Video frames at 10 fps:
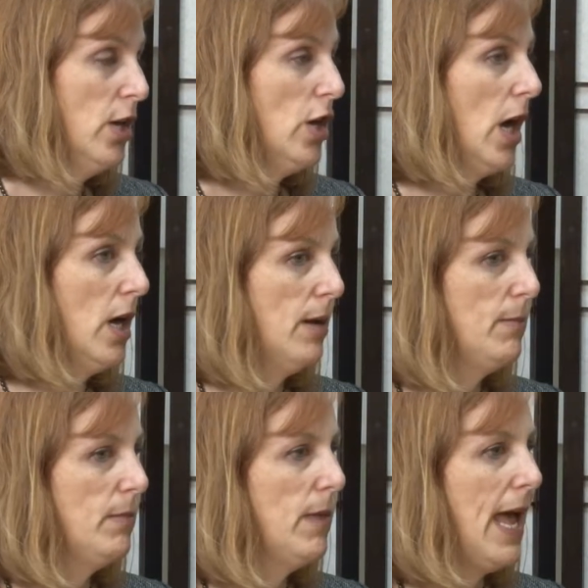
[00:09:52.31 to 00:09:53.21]
Okay.
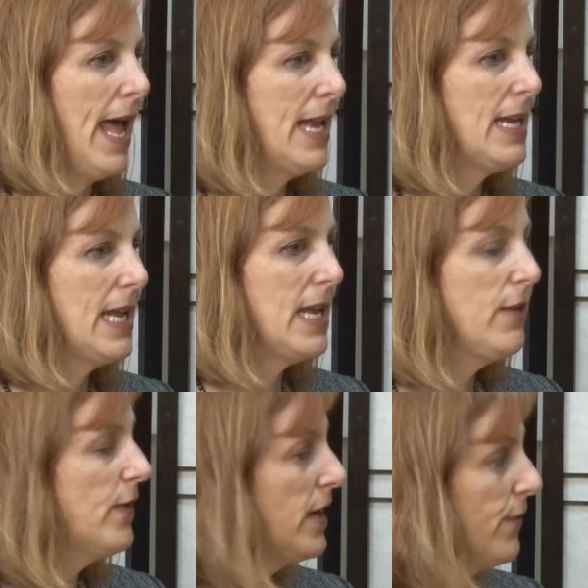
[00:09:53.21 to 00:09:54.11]
Um, and
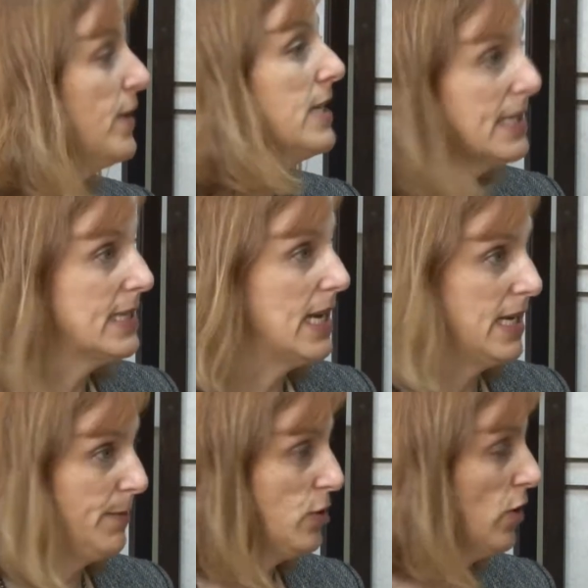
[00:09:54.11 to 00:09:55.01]
even if it doesn't
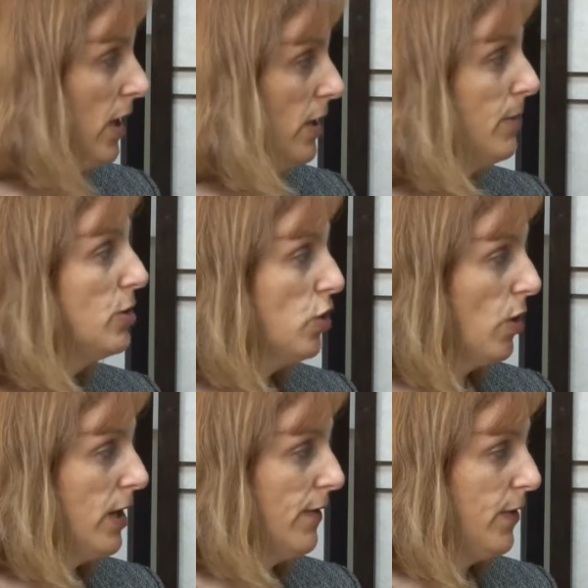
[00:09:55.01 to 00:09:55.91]
end up a trial, and the
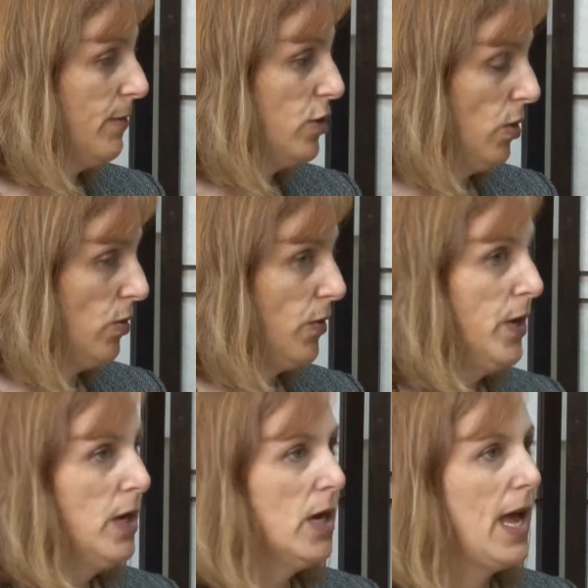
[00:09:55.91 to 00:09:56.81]
majority of them don't,
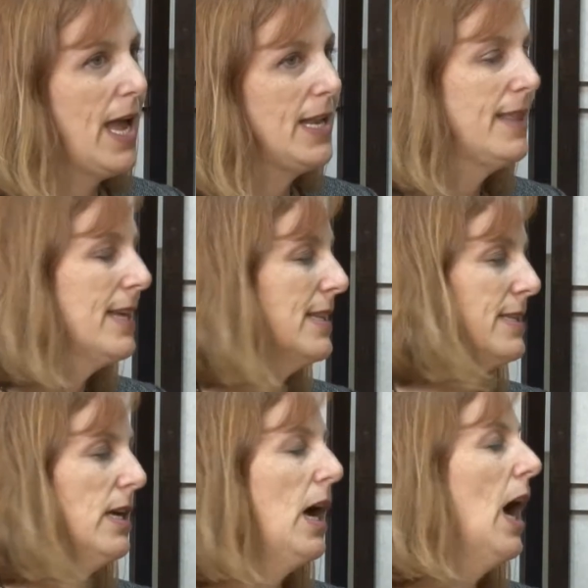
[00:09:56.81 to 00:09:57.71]
anything
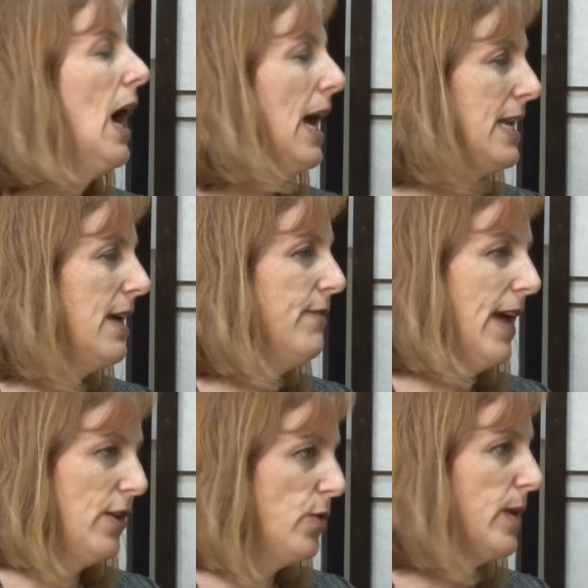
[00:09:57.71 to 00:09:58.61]
that's a, a high net
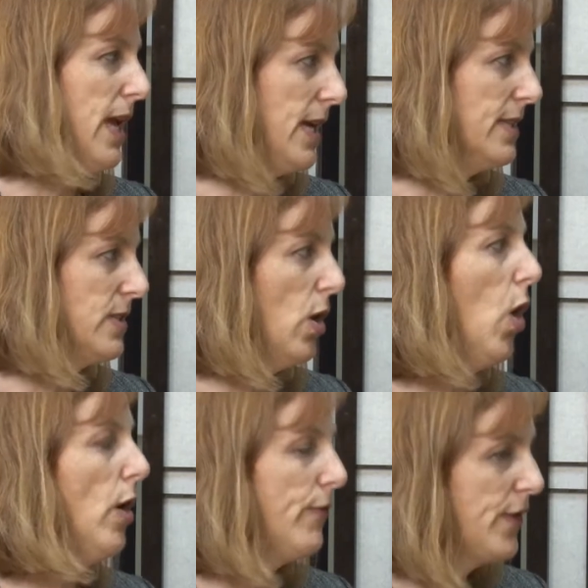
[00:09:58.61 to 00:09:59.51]
value case
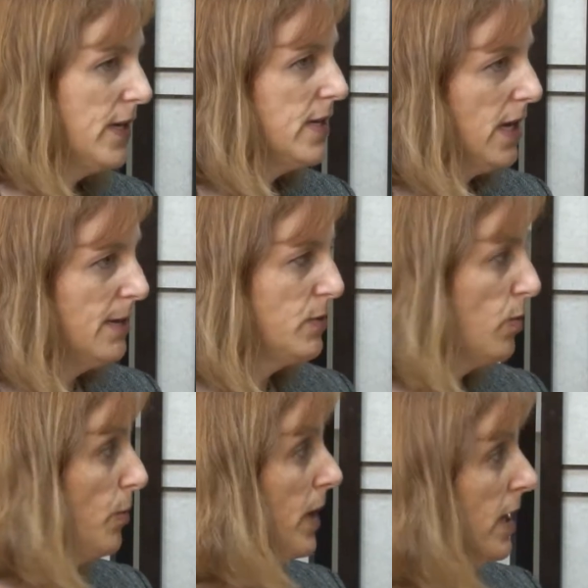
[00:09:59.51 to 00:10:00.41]
oftentimes
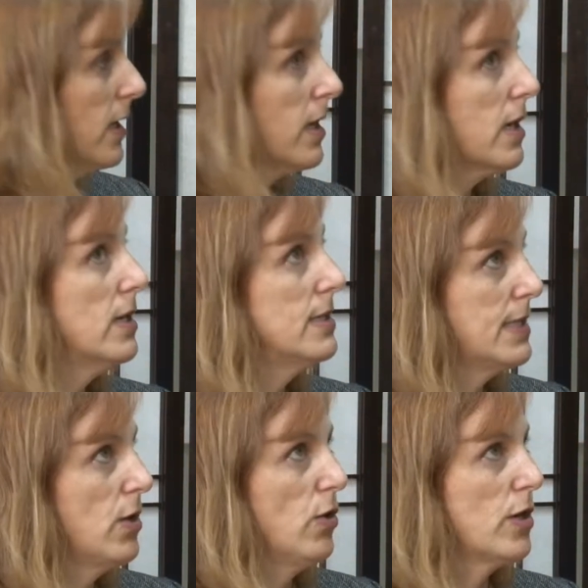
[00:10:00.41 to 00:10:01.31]
will be
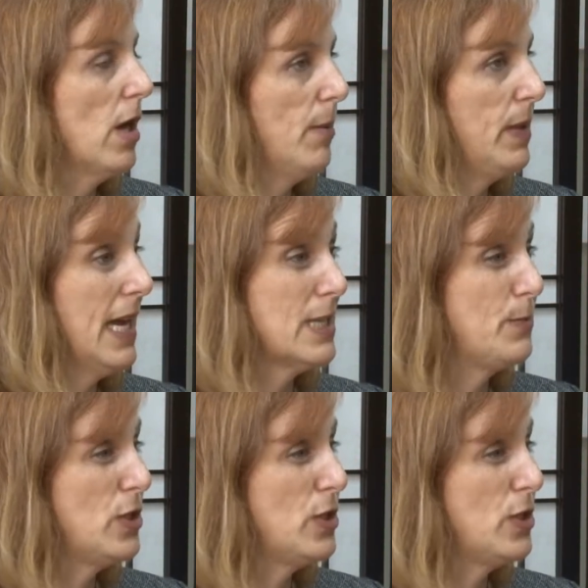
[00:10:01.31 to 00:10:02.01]
considered complex.